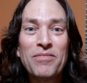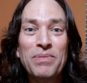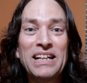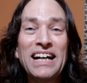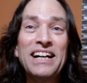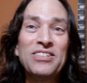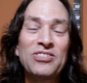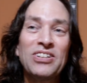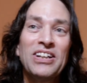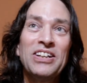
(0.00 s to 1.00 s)

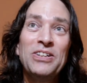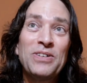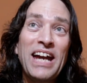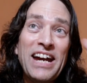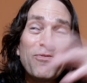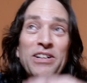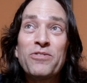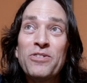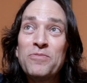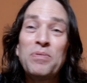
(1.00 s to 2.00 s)
because you can't
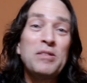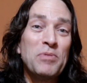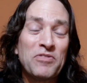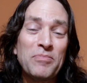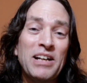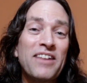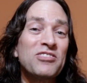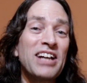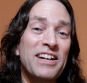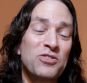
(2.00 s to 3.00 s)
recruit people from the other
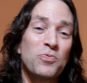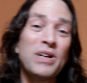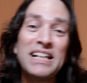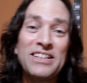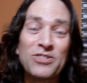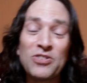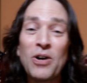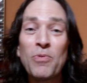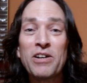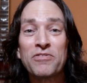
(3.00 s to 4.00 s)
side of Sweden. There's
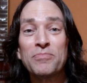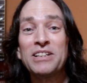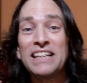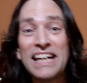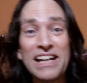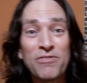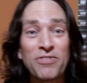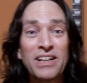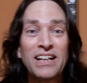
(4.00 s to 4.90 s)
nowhere for them to live.